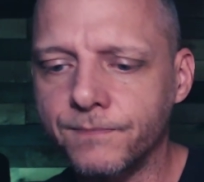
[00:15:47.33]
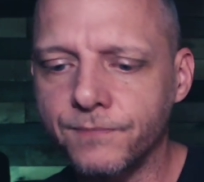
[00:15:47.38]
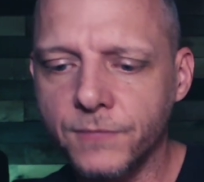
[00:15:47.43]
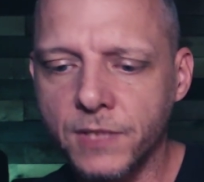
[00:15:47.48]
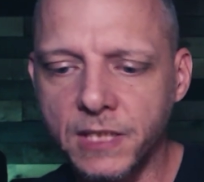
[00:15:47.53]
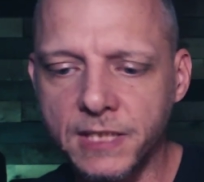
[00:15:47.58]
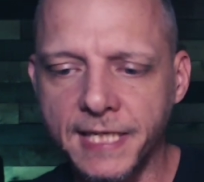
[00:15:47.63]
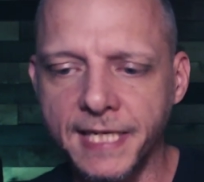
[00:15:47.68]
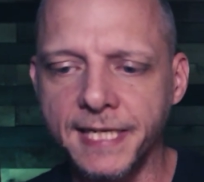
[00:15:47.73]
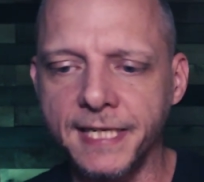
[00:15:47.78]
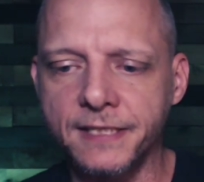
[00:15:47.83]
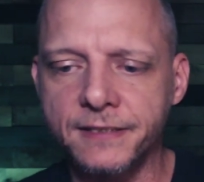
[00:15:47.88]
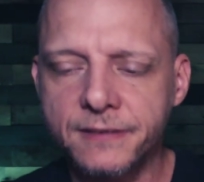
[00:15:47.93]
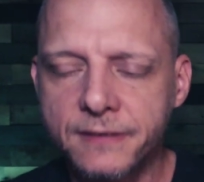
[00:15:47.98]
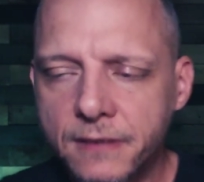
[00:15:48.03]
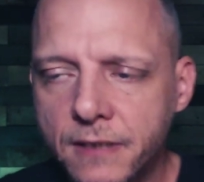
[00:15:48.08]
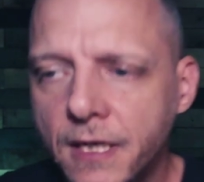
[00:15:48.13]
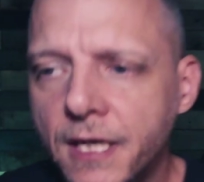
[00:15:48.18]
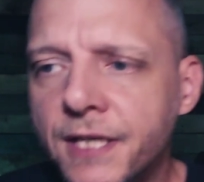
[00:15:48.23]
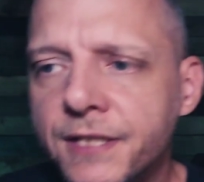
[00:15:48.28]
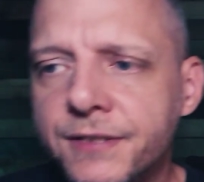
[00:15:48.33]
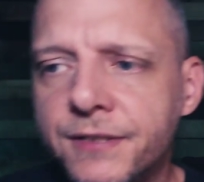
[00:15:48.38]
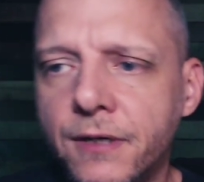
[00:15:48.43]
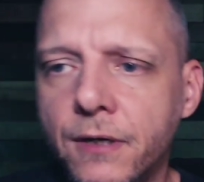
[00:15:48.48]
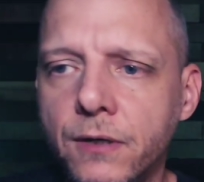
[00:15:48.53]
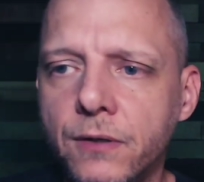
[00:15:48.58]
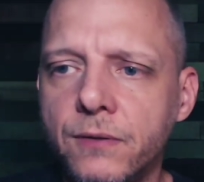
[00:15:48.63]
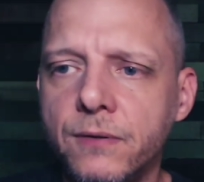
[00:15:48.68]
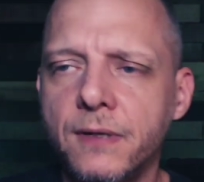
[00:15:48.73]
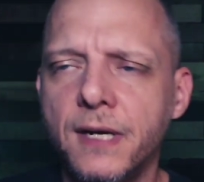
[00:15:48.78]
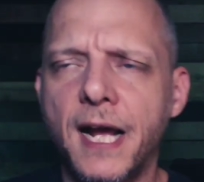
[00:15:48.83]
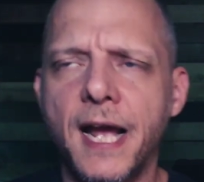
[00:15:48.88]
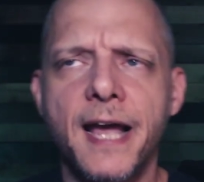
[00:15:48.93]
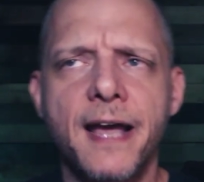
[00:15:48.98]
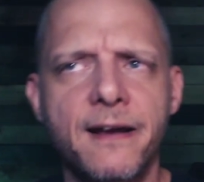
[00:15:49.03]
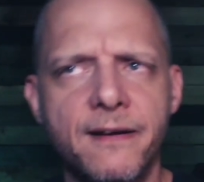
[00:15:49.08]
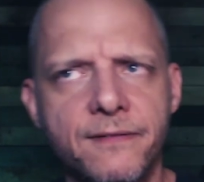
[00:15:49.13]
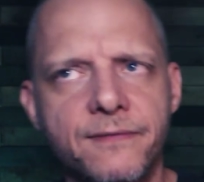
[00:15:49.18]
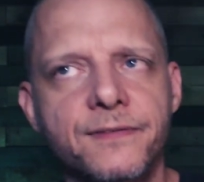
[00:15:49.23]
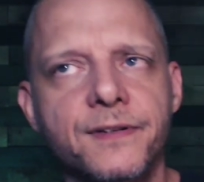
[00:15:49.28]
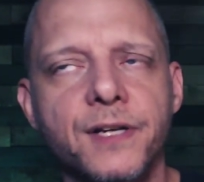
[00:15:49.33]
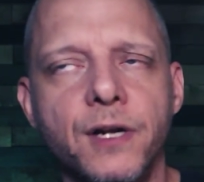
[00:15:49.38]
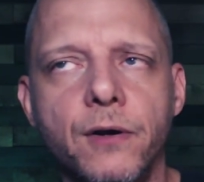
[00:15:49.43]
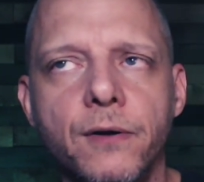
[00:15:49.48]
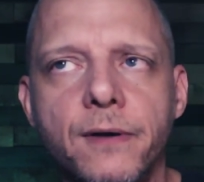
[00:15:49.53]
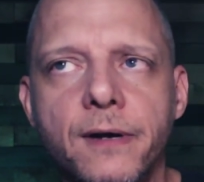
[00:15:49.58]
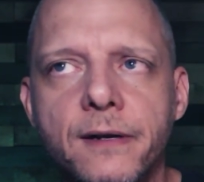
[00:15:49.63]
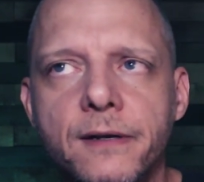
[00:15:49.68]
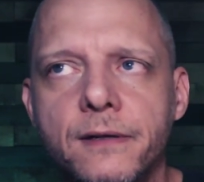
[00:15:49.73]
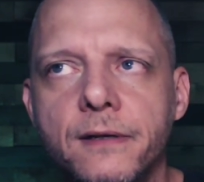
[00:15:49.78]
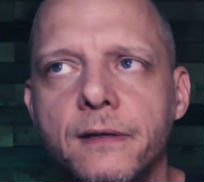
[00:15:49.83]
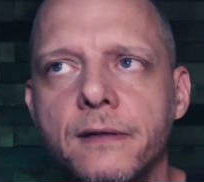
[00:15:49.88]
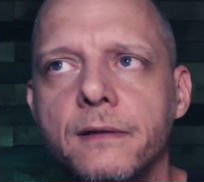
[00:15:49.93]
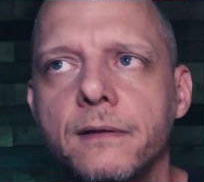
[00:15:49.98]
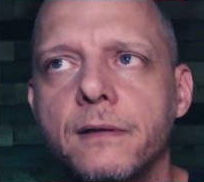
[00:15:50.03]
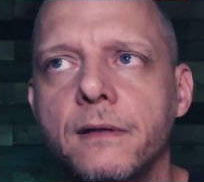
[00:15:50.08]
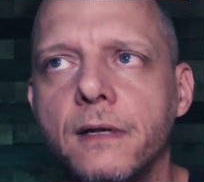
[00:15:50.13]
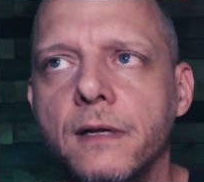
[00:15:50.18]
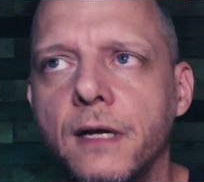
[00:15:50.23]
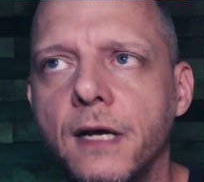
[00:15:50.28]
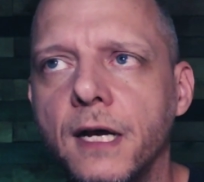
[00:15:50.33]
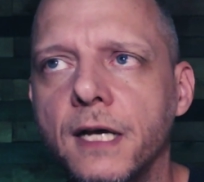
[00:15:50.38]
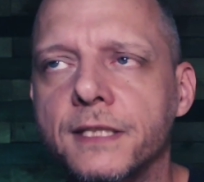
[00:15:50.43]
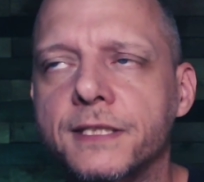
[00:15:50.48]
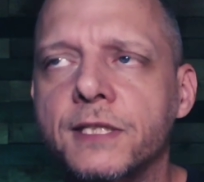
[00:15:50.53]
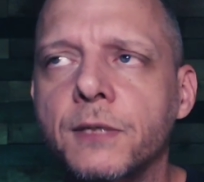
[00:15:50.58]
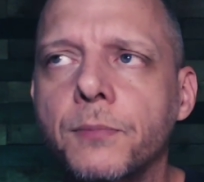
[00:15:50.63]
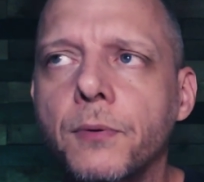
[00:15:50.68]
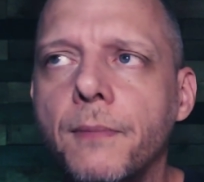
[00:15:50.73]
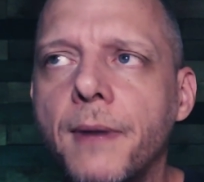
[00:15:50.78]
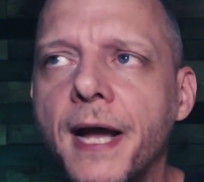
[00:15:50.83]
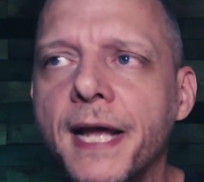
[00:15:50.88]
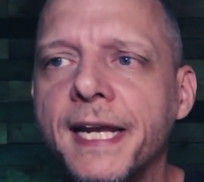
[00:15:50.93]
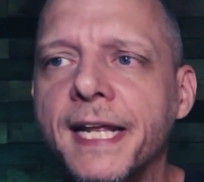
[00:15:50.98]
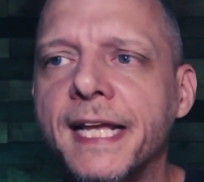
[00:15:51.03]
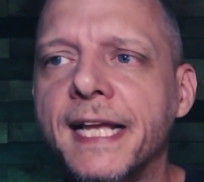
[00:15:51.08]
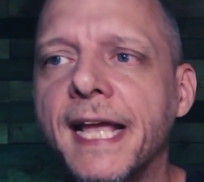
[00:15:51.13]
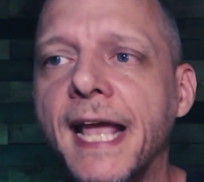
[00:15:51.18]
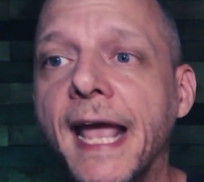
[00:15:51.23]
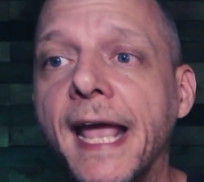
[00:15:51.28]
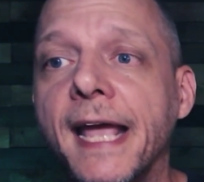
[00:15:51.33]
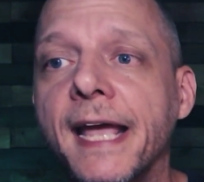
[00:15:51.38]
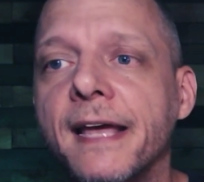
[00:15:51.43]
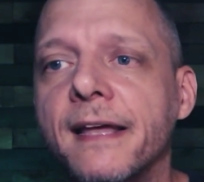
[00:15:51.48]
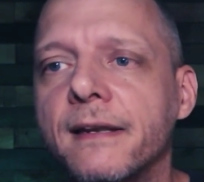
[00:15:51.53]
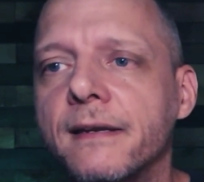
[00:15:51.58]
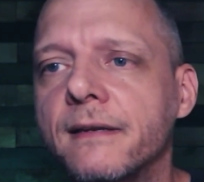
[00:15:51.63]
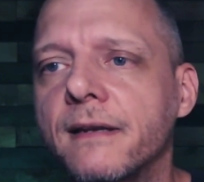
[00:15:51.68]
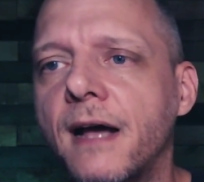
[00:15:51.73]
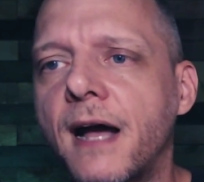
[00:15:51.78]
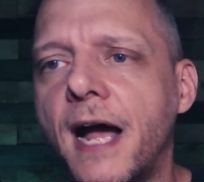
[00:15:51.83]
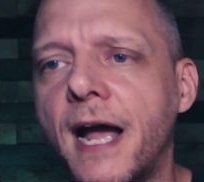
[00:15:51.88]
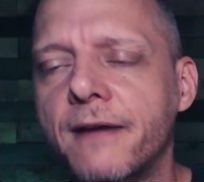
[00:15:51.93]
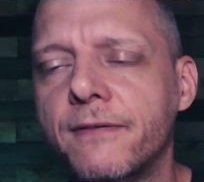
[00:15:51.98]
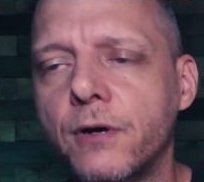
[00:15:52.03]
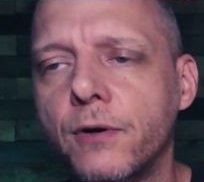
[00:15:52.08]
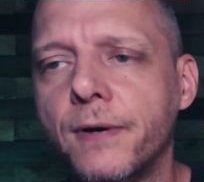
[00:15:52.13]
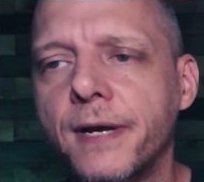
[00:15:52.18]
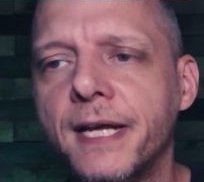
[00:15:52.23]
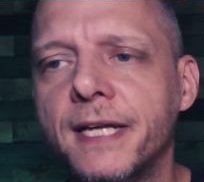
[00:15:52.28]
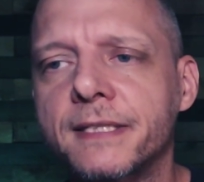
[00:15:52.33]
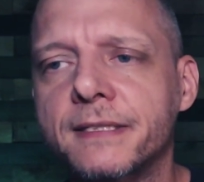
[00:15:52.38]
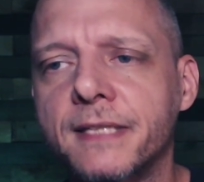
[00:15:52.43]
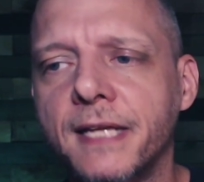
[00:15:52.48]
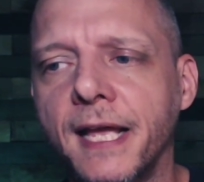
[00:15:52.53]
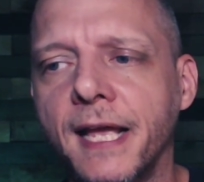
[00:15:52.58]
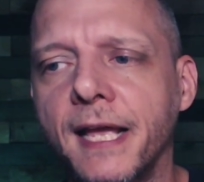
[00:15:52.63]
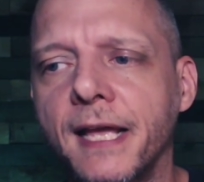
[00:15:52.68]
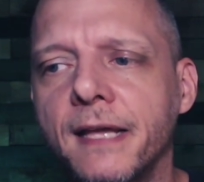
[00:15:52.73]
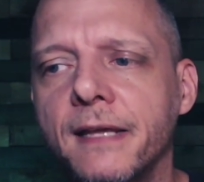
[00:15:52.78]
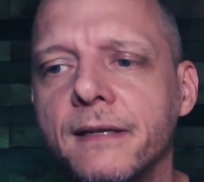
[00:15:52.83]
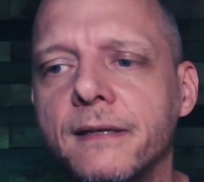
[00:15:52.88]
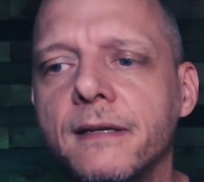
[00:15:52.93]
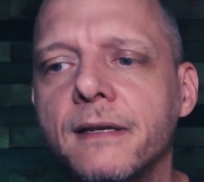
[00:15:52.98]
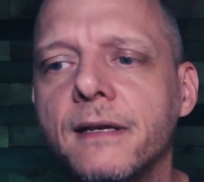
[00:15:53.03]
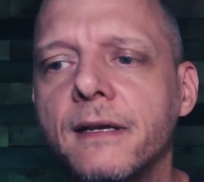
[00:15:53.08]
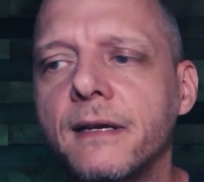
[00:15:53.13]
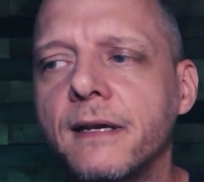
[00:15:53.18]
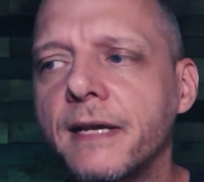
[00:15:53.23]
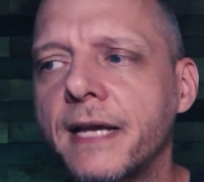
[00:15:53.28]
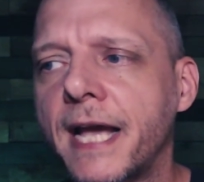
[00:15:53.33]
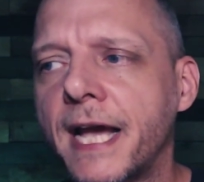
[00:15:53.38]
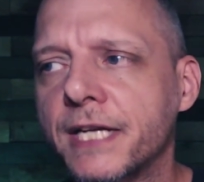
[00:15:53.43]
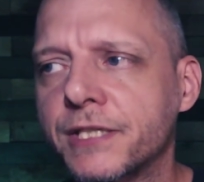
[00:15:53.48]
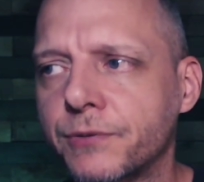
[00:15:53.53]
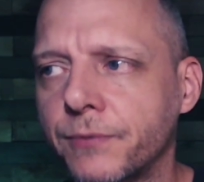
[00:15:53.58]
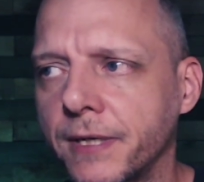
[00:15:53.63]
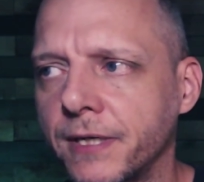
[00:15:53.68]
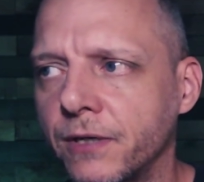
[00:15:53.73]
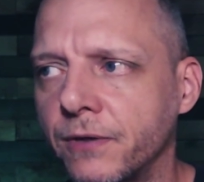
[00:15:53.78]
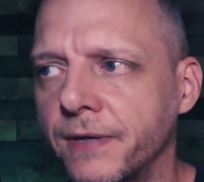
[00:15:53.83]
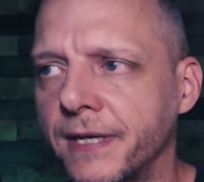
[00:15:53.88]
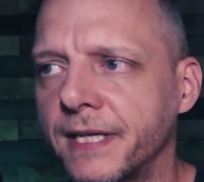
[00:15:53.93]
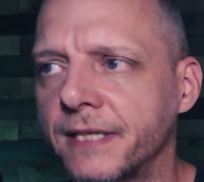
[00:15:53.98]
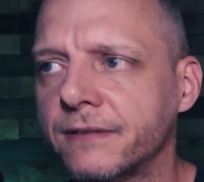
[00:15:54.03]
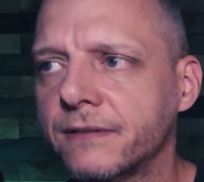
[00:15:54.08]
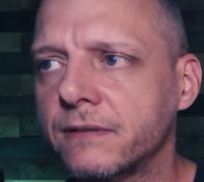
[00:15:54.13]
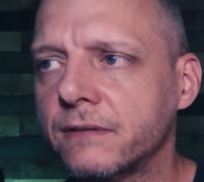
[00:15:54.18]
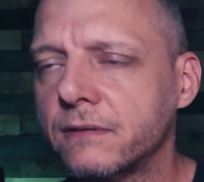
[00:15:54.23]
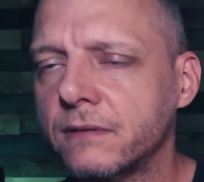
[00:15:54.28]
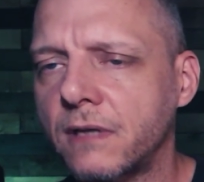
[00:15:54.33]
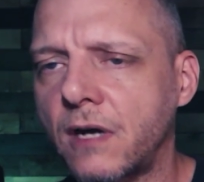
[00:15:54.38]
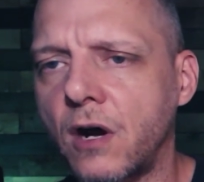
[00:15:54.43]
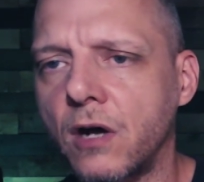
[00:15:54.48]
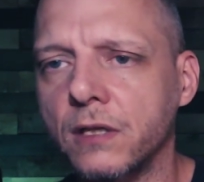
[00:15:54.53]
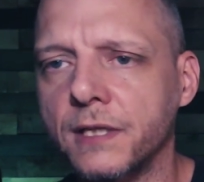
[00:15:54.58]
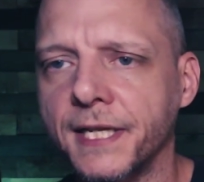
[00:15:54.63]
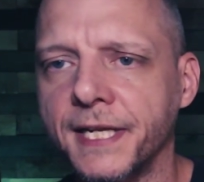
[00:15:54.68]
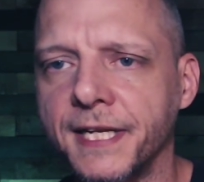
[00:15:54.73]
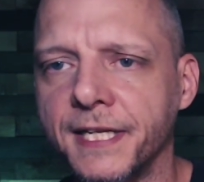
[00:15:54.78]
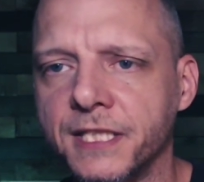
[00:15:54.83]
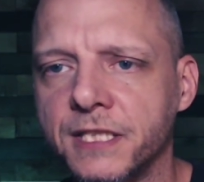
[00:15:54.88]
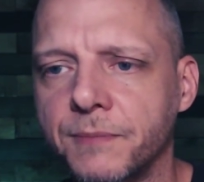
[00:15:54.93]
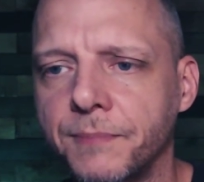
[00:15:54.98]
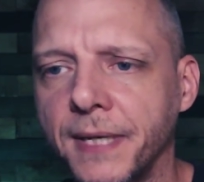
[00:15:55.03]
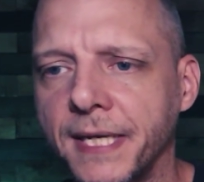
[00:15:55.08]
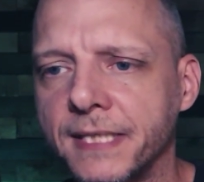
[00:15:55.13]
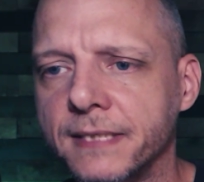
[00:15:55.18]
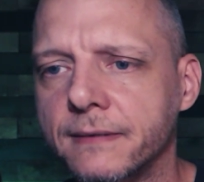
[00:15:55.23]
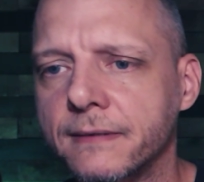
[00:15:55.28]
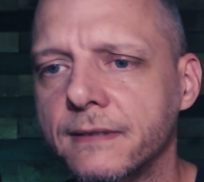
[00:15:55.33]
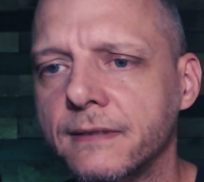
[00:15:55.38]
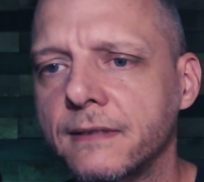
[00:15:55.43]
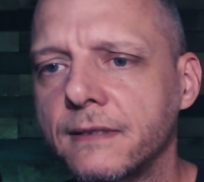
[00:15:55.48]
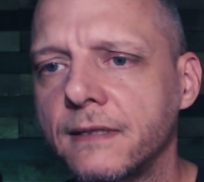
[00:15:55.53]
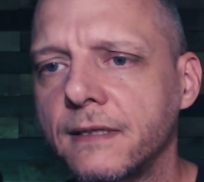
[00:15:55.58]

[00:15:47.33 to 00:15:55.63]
Linux. So I have simple mining and Hive OS and Hashrate OS, all Linux based.